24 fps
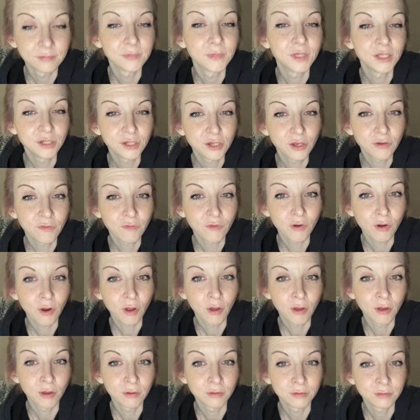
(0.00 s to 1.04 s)
it's
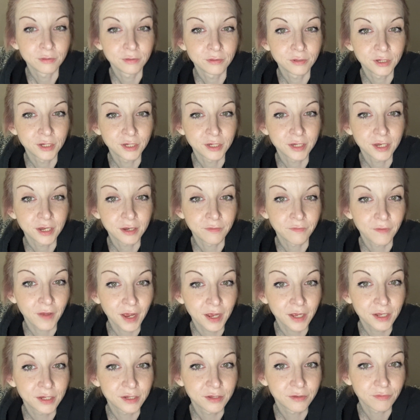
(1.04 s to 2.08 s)
overall just
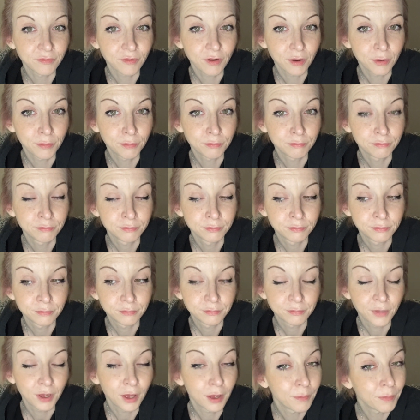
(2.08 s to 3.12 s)
advice from
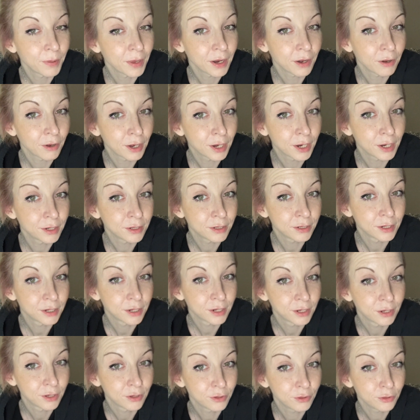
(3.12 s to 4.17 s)
a parent
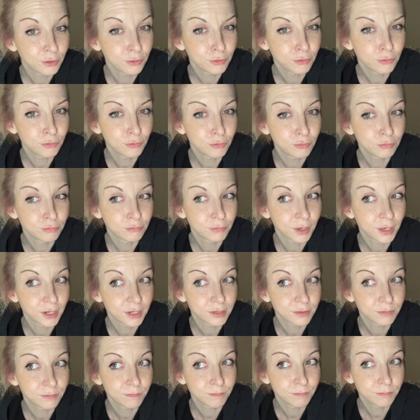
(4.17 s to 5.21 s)
who
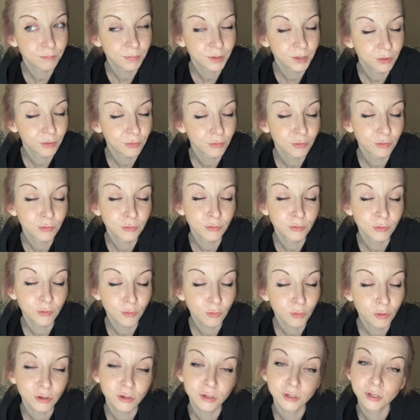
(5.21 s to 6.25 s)
has been through the
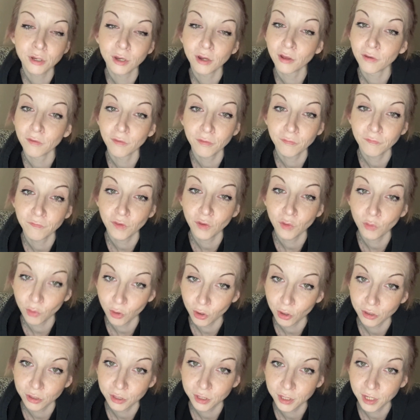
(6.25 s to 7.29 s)
worst of the
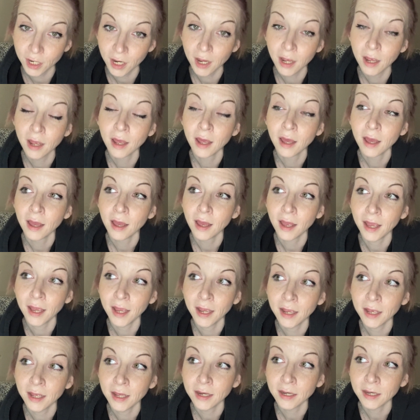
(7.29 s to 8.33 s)
worst.
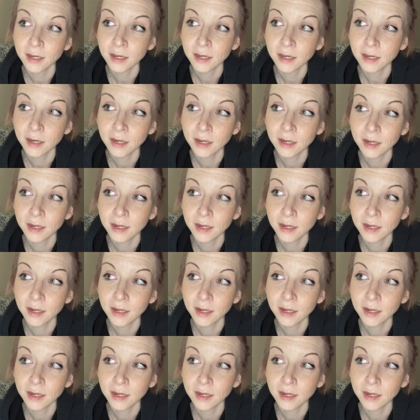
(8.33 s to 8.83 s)
And,